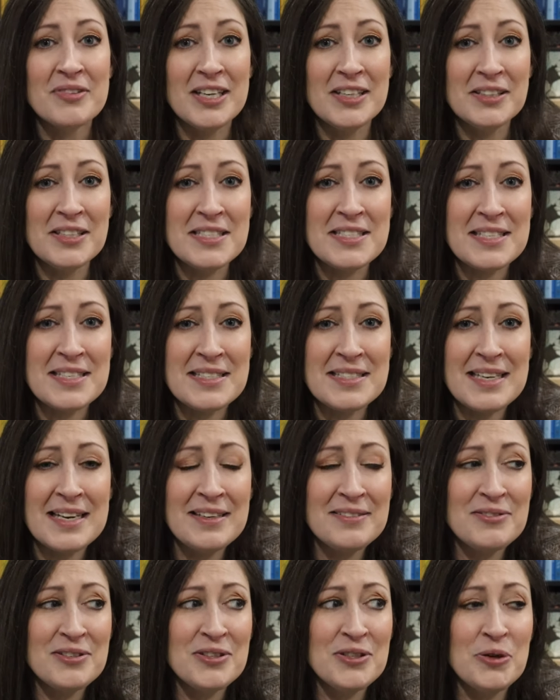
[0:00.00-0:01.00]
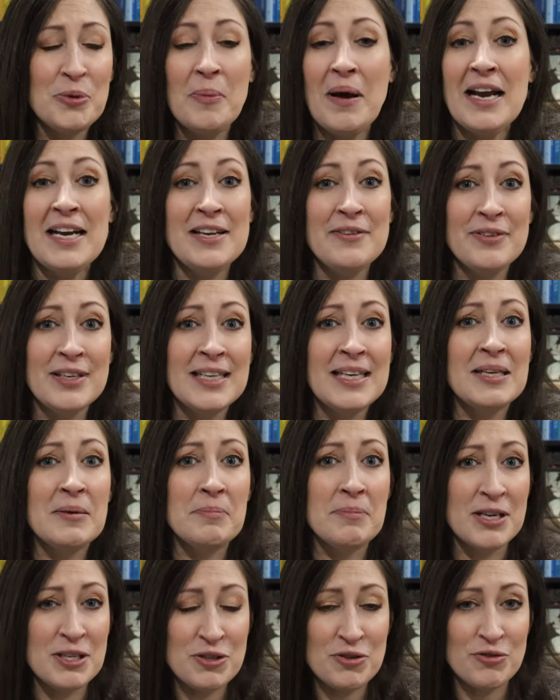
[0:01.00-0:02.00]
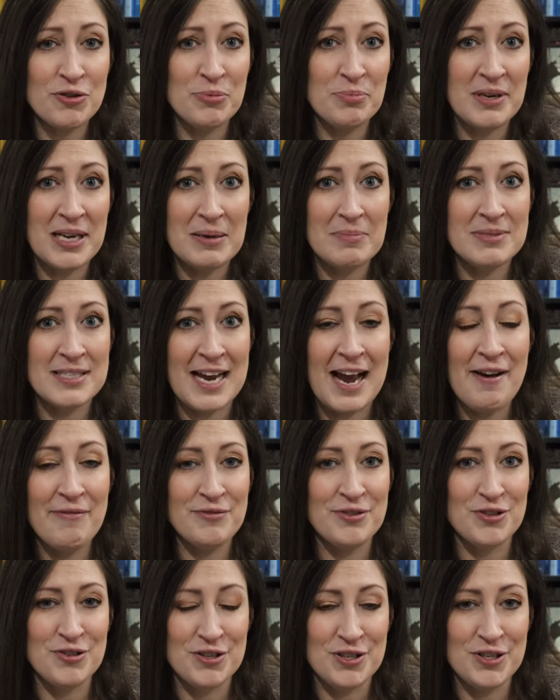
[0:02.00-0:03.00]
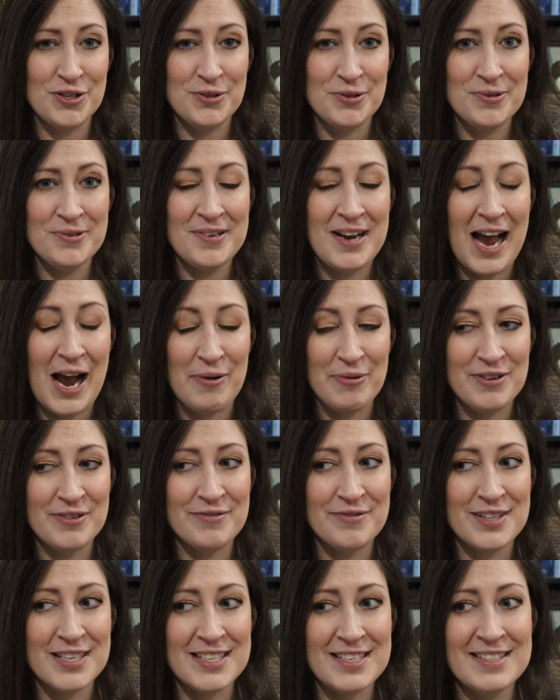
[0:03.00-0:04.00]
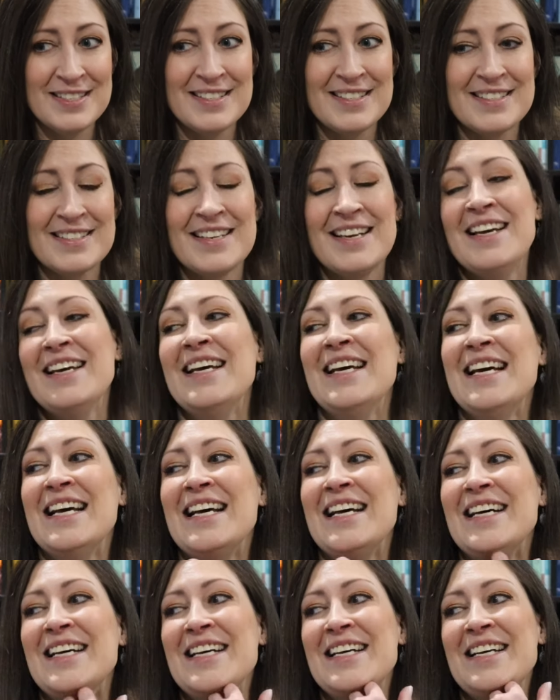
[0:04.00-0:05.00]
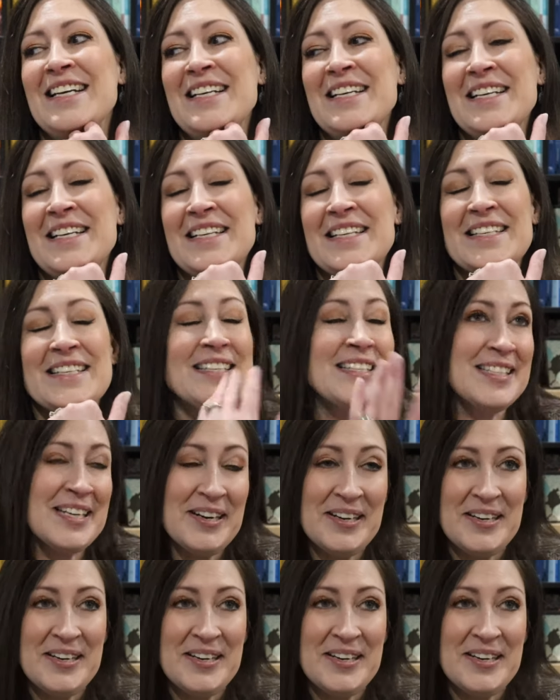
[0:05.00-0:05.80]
Alyssa said, you might even get a mushroom named after you out of this. So